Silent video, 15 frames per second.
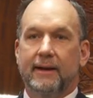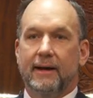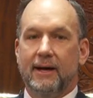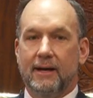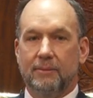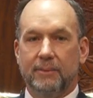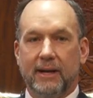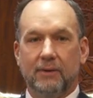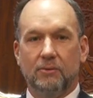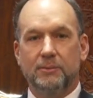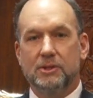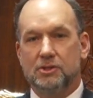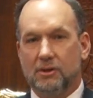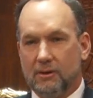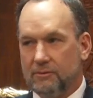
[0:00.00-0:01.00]
Uh, but I will
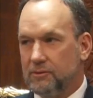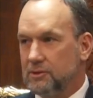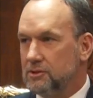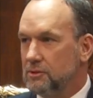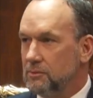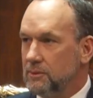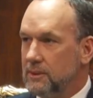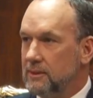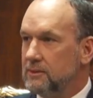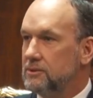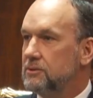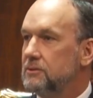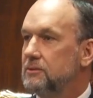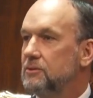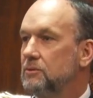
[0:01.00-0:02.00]
miss y'all for two
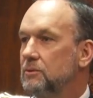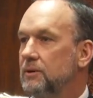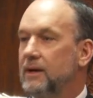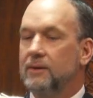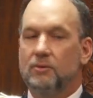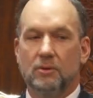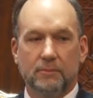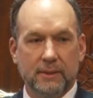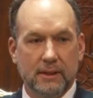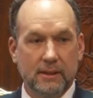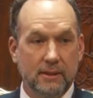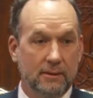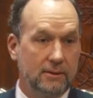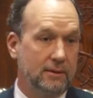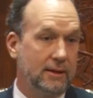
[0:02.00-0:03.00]
weeks. You will not want me
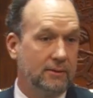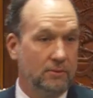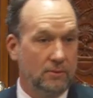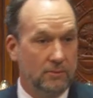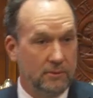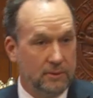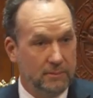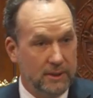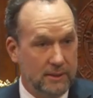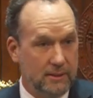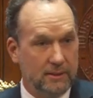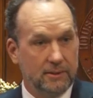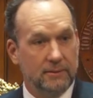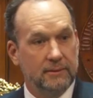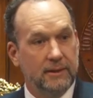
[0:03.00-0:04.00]
here, and I won't want to be
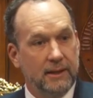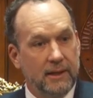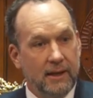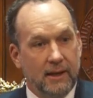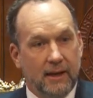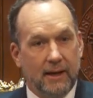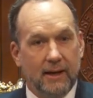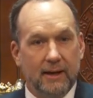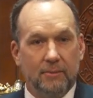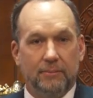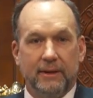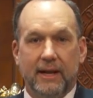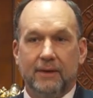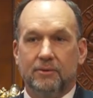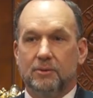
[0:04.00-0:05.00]
here. Uh,
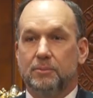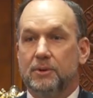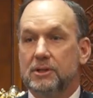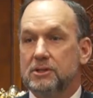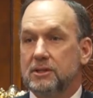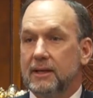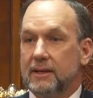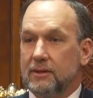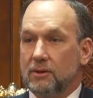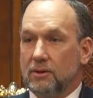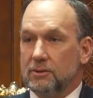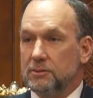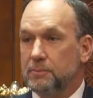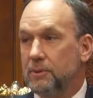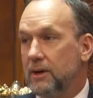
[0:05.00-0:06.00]
but I would appreciate
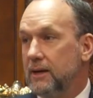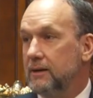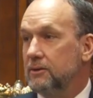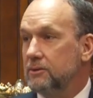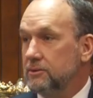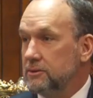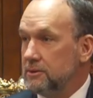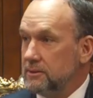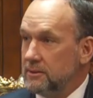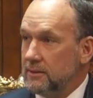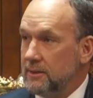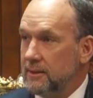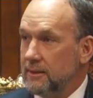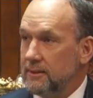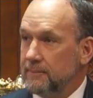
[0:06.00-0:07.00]
y'all's prayers
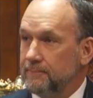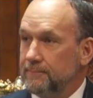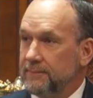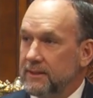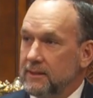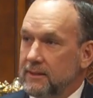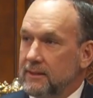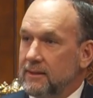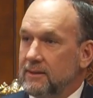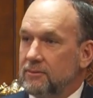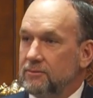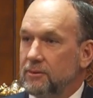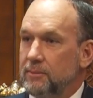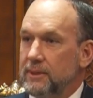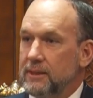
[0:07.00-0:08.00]
um,
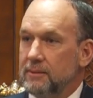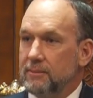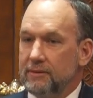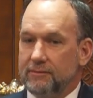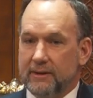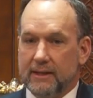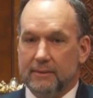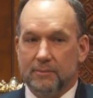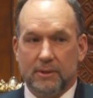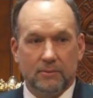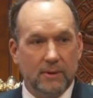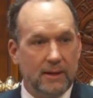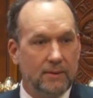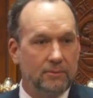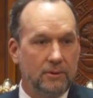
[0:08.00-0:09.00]
for me and my family
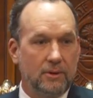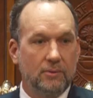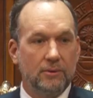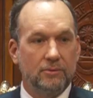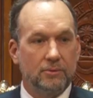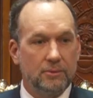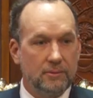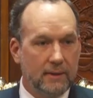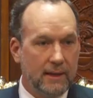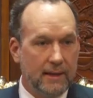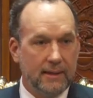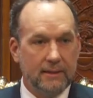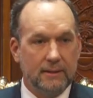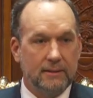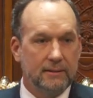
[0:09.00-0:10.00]
while we're going through
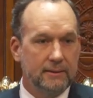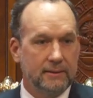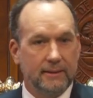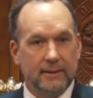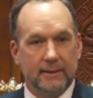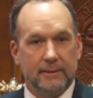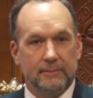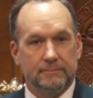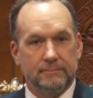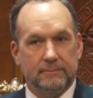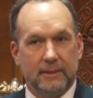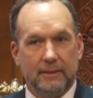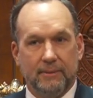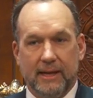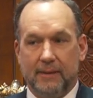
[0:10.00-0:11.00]
that, and um,
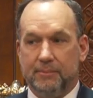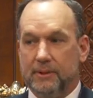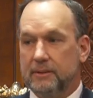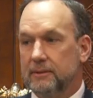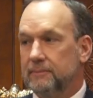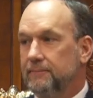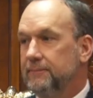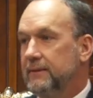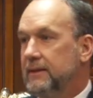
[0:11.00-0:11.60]
I'm happy to